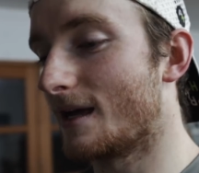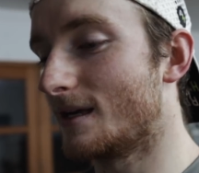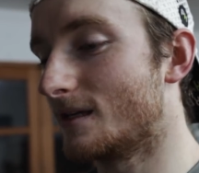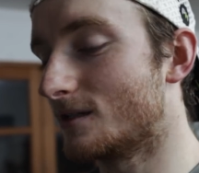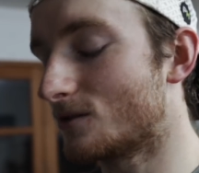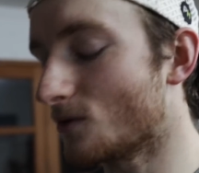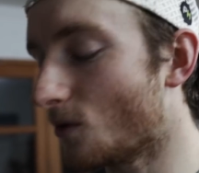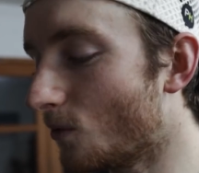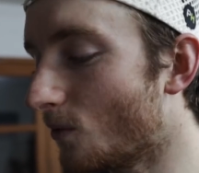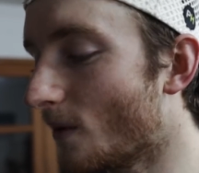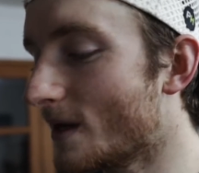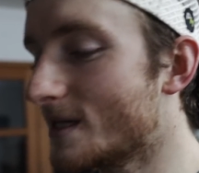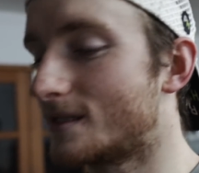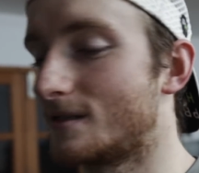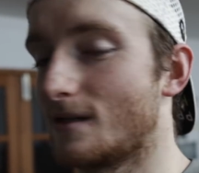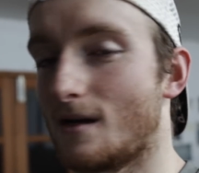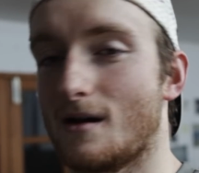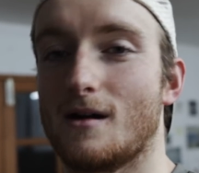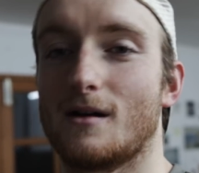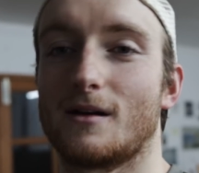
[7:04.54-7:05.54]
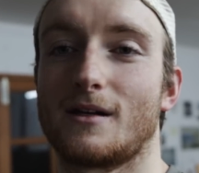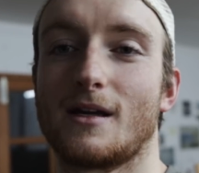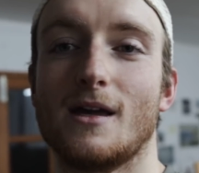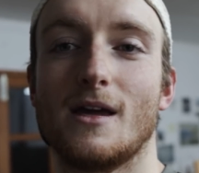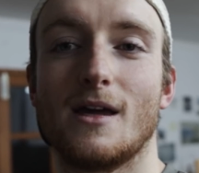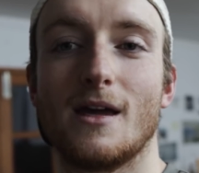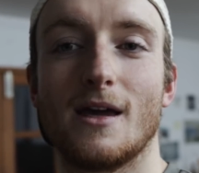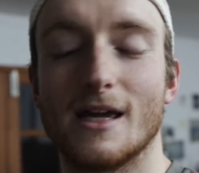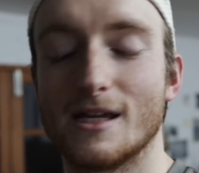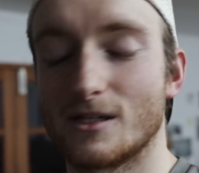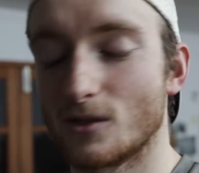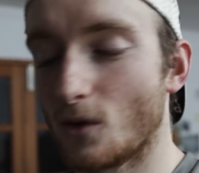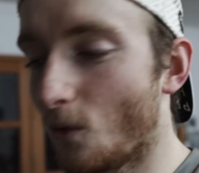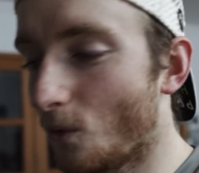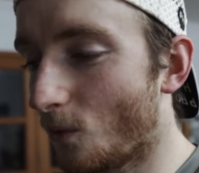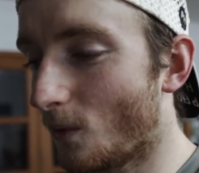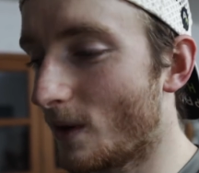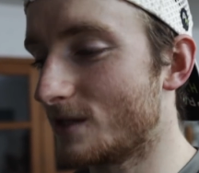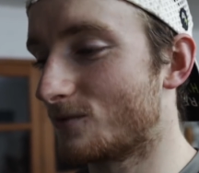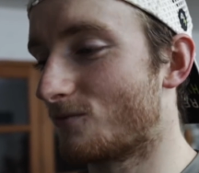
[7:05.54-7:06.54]
it's always dark, it's
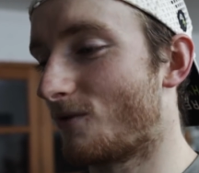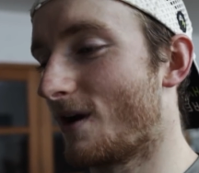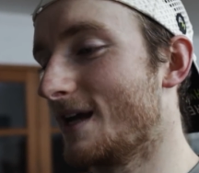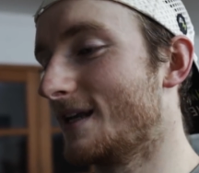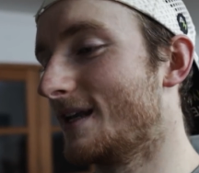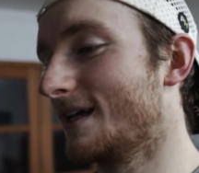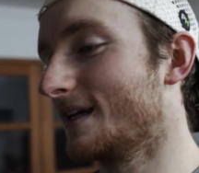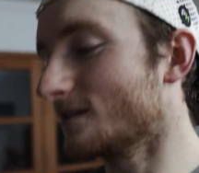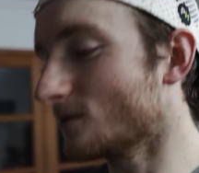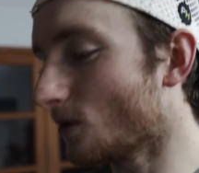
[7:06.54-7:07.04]
always raining,